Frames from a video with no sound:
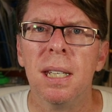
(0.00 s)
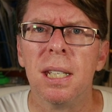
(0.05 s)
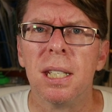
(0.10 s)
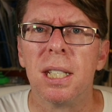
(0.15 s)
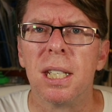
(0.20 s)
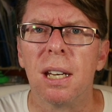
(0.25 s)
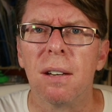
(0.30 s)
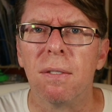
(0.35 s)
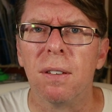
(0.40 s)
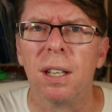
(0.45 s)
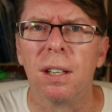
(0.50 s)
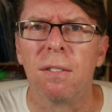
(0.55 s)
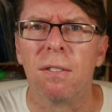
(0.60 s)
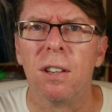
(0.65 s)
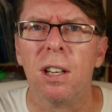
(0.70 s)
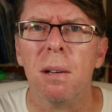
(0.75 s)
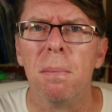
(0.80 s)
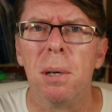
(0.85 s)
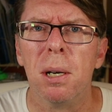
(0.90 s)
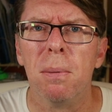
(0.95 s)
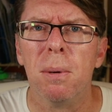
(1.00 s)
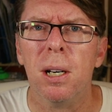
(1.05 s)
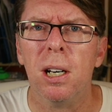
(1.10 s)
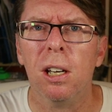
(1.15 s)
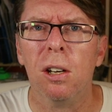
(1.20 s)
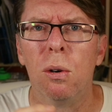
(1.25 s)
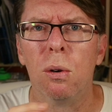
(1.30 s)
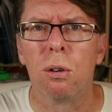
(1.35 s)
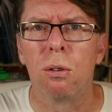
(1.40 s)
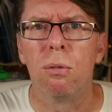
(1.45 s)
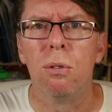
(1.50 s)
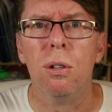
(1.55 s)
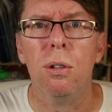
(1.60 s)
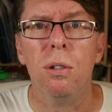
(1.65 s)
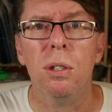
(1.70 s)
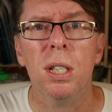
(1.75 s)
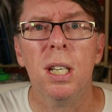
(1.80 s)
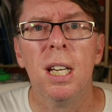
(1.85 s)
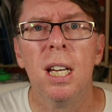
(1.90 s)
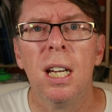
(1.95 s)
stuff like fly-by-wire or
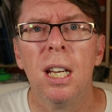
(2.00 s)
cruise.